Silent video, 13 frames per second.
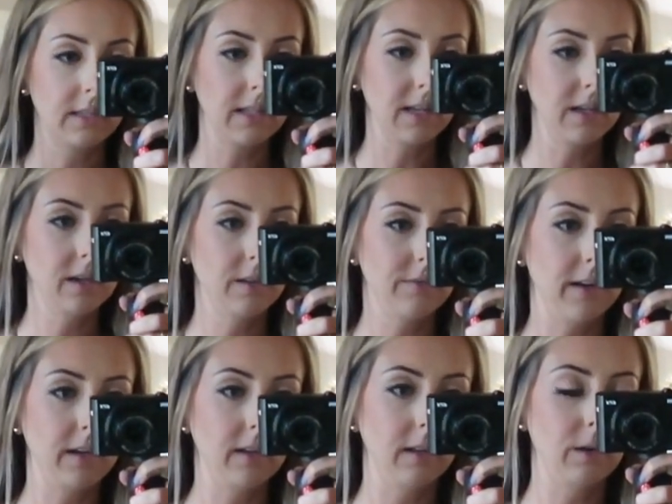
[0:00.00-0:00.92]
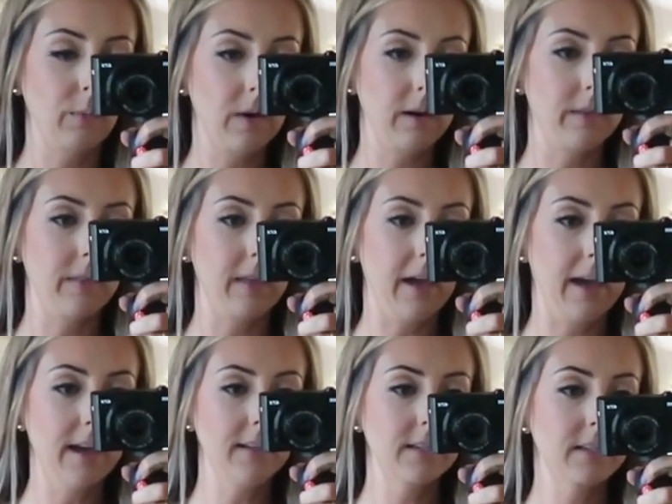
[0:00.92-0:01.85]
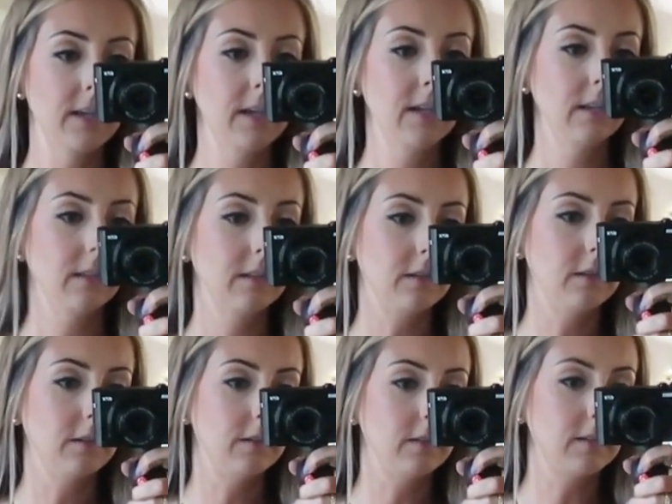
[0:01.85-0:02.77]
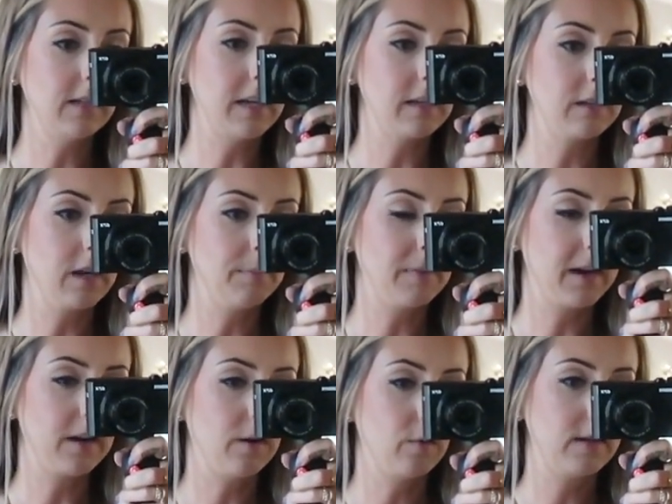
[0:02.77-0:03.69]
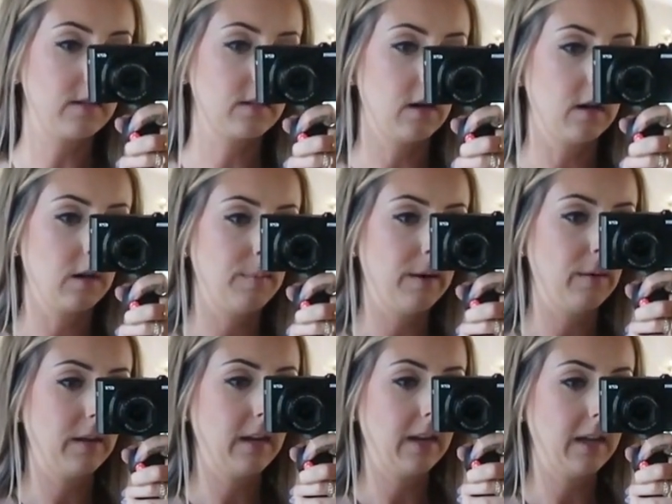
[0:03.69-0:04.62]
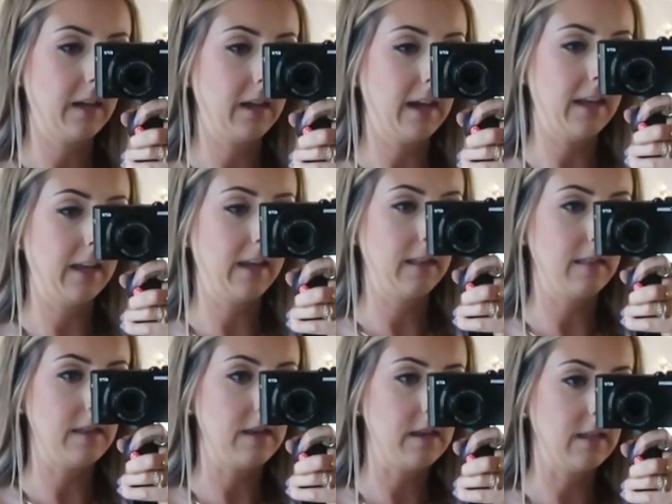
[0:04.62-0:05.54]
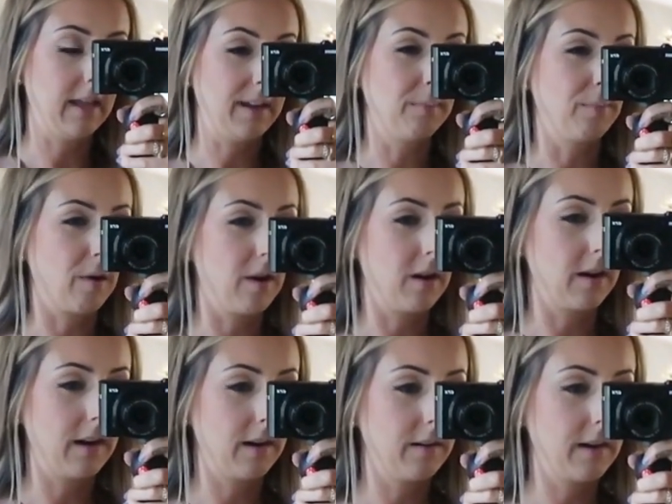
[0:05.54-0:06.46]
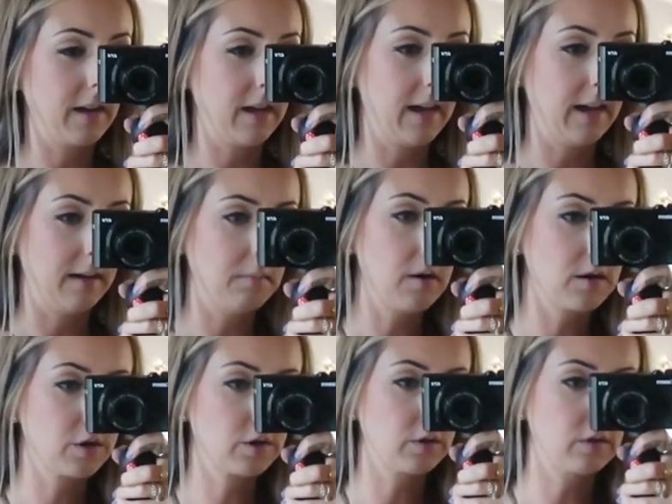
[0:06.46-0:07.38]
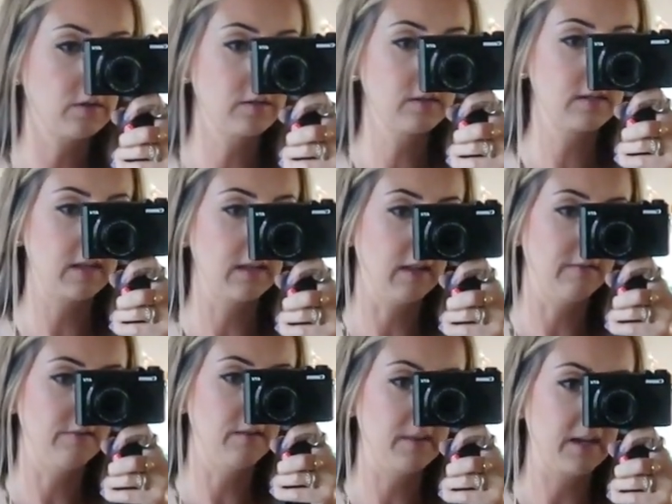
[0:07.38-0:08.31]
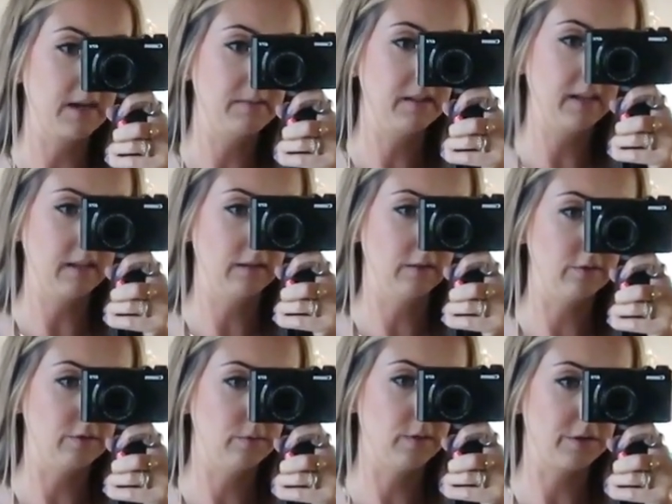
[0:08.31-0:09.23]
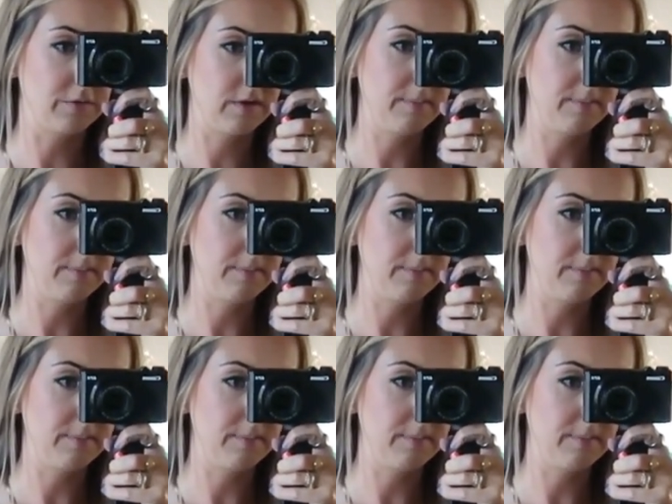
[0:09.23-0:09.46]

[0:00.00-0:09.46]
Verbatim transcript: excited to finally wear that little tank top that I always talk about getting in the like bra area at Marshall's. I love them. They come in like a little two or